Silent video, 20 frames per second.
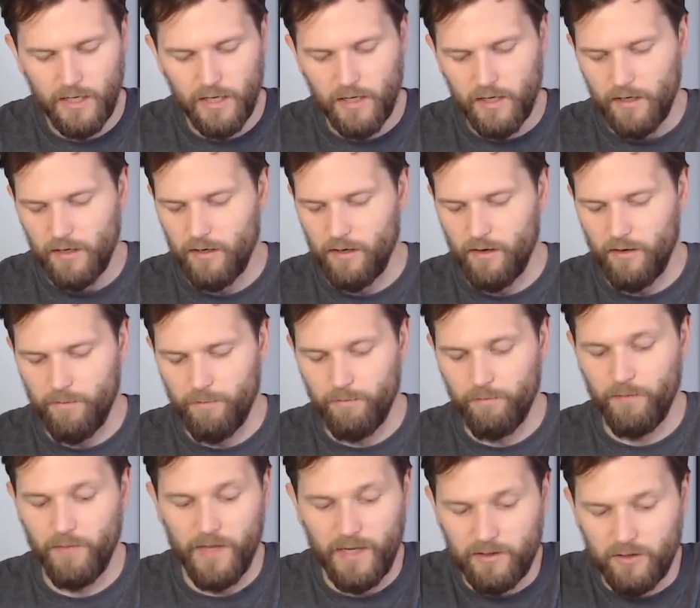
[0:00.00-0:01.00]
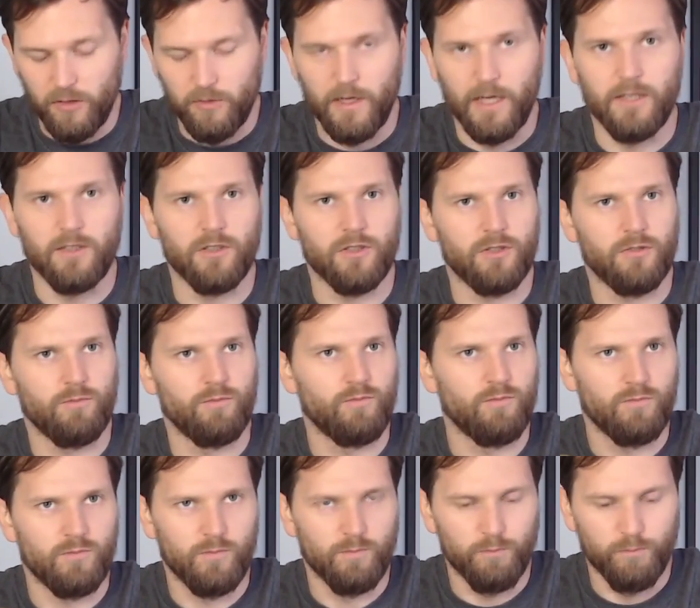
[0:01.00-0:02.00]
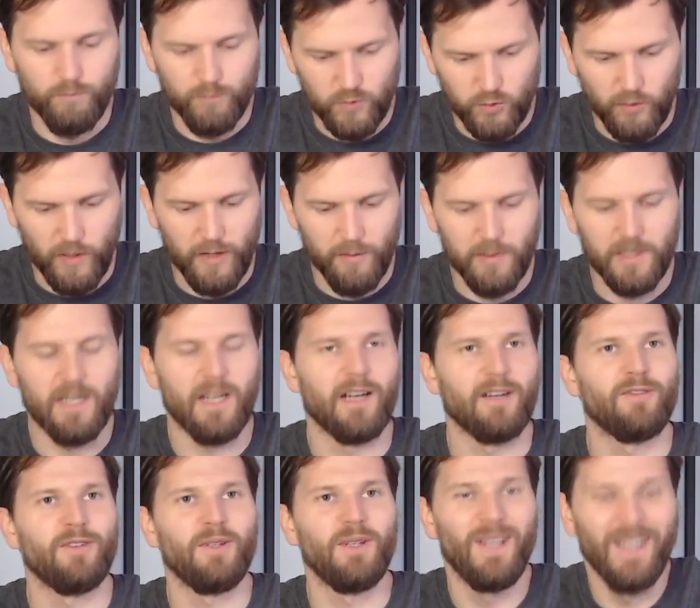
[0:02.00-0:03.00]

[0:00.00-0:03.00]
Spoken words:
That's okay, just try to be careful.